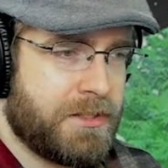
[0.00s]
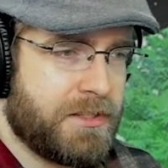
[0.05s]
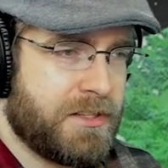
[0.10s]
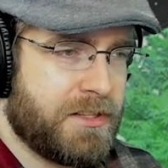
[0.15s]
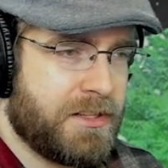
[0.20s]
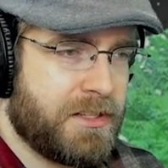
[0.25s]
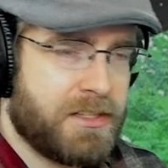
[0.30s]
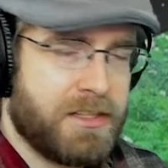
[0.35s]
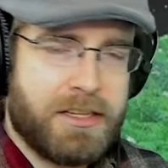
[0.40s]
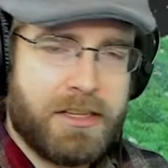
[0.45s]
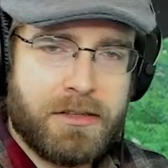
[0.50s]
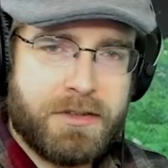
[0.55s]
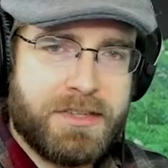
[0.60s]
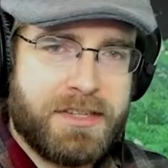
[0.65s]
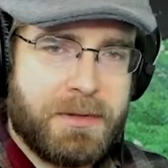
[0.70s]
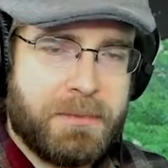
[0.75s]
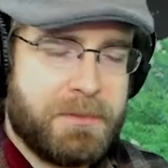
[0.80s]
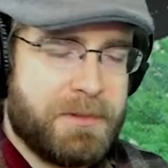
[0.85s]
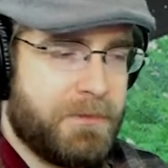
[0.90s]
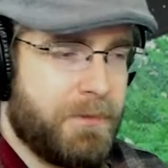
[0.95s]
This hill
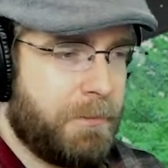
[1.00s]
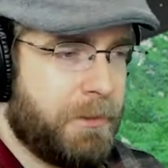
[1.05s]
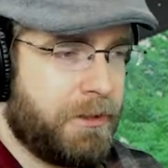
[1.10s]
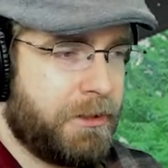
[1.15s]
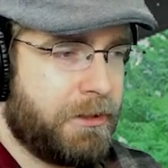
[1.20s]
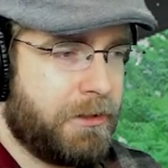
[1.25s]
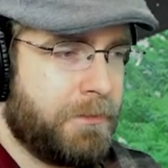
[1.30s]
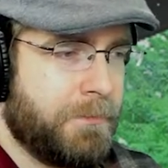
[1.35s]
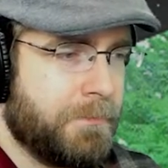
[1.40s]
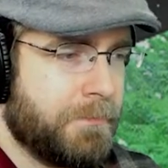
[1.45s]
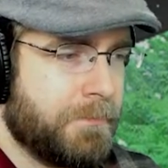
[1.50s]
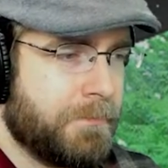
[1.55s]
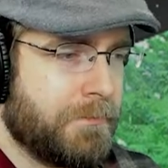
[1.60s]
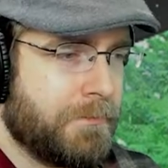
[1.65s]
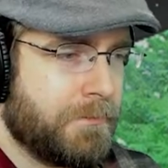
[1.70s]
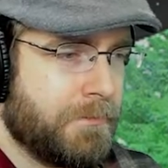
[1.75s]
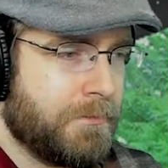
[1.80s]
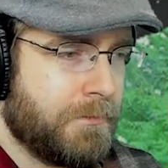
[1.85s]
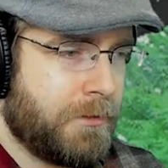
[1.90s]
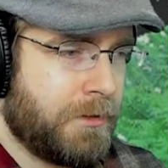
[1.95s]
seems familiar.
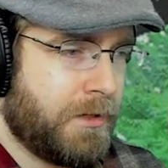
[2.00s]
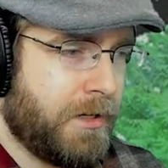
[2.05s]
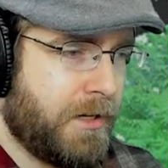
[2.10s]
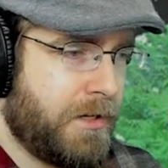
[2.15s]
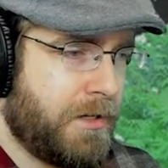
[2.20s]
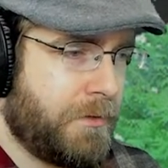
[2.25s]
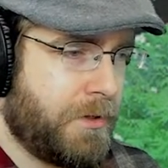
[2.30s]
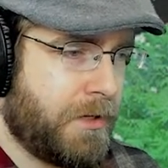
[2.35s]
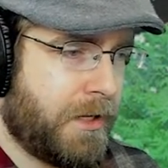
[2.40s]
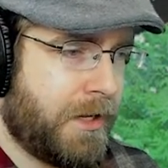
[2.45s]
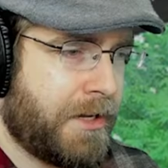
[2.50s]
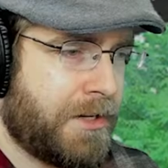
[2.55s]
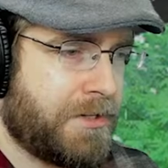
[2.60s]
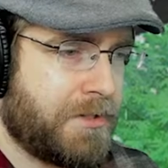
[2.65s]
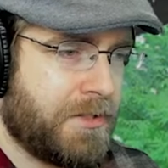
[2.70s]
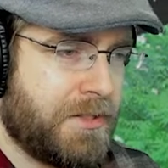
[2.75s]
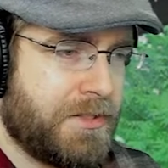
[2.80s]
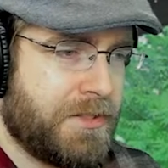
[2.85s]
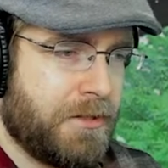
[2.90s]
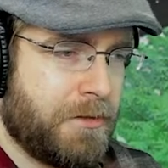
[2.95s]
Grand Noah
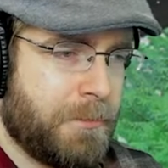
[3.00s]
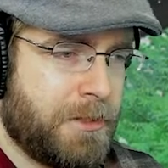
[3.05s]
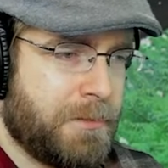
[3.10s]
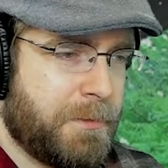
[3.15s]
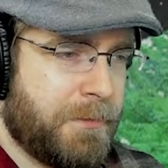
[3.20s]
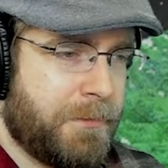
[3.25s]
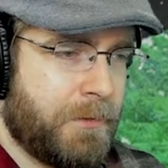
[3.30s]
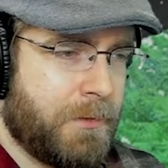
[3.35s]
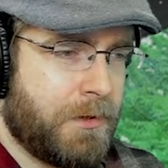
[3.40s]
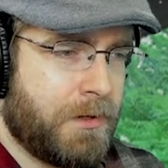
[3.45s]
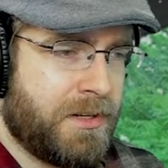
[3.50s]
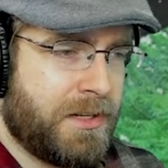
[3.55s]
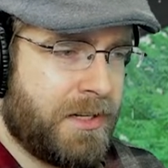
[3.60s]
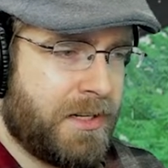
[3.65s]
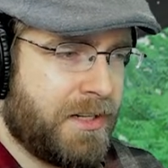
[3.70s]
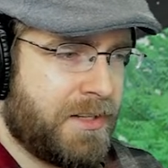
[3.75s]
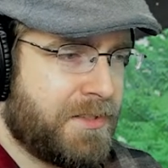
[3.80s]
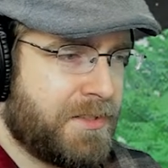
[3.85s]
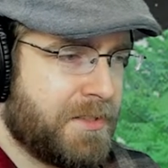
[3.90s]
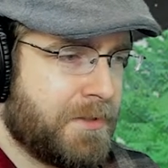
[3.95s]
Castle is almost before our
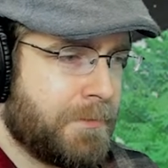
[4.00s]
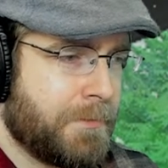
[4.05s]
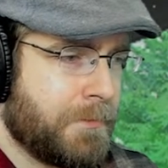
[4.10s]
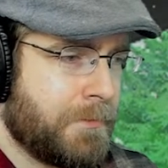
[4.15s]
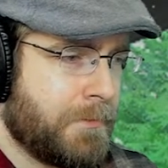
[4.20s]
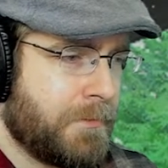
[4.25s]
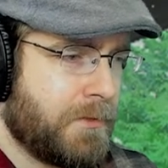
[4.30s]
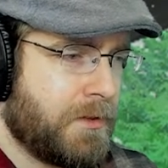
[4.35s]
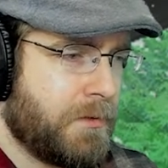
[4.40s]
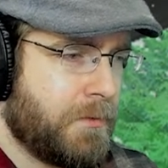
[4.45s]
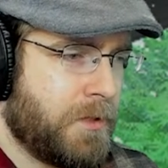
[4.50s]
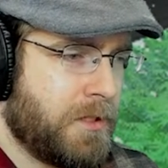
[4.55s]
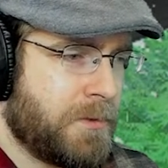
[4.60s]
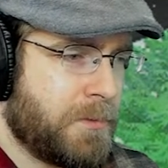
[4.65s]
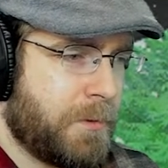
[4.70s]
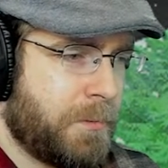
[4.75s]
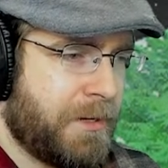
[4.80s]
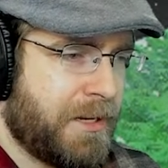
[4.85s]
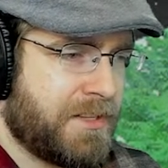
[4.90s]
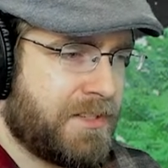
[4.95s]
eyes. Once
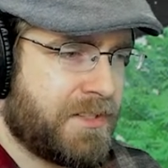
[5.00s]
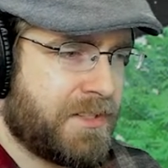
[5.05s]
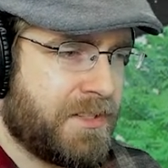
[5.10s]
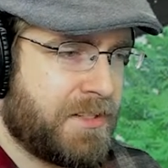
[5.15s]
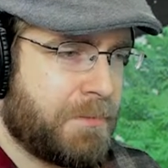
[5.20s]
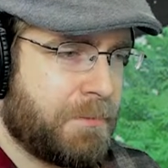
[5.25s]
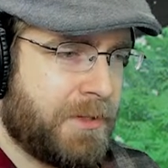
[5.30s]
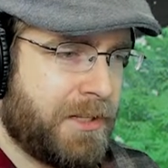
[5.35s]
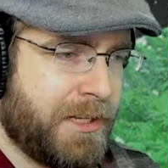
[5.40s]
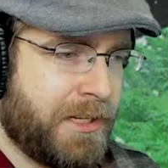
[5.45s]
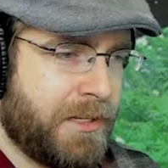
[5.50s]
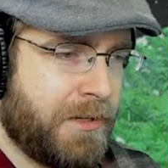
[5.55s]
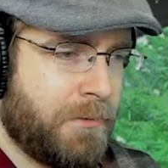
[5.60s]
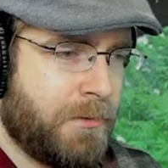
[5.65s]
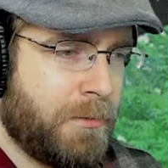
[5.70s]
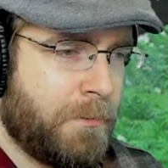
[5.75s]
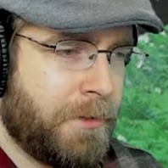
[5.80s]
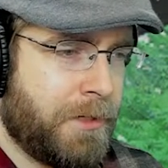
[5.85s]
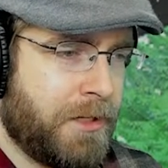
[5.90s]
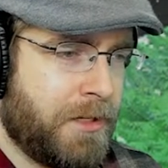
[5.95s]
we're past this plain,
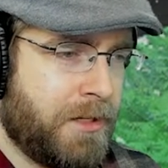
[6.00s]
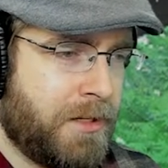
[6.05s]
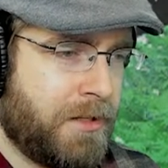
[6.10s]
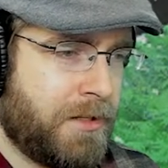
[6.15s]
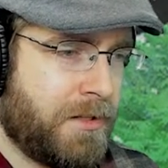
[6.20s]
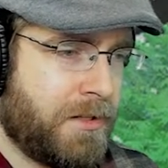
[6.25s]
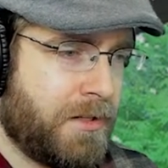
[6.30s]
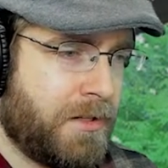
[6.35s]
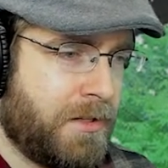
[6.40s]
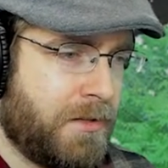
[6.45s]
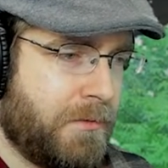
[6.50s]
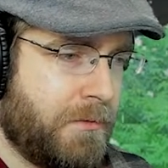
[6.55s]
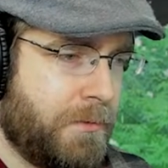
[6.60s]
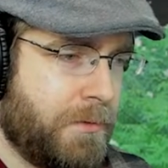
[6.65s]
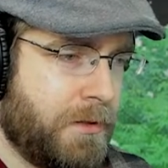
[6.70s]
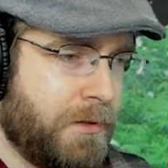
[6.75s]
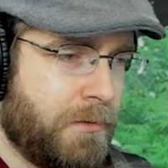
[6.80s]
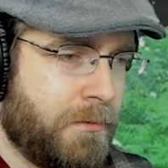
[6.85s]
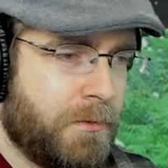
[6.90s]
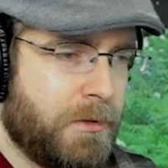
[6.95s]
we'll be
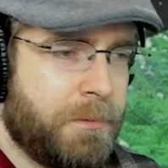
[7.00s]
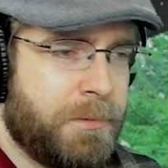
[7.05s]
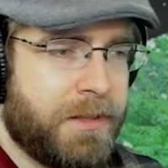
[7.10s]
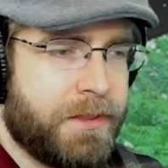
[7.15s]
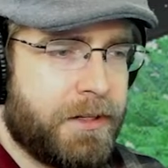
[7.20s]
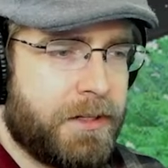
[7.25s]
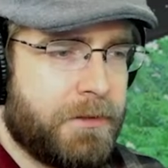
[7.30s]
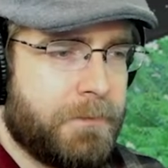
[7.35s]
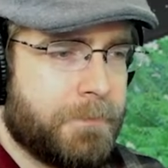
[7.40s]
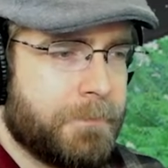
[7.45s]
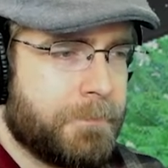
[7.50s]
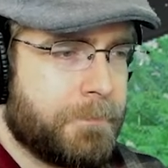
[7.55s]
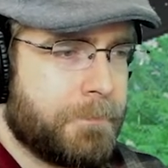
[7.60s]
there.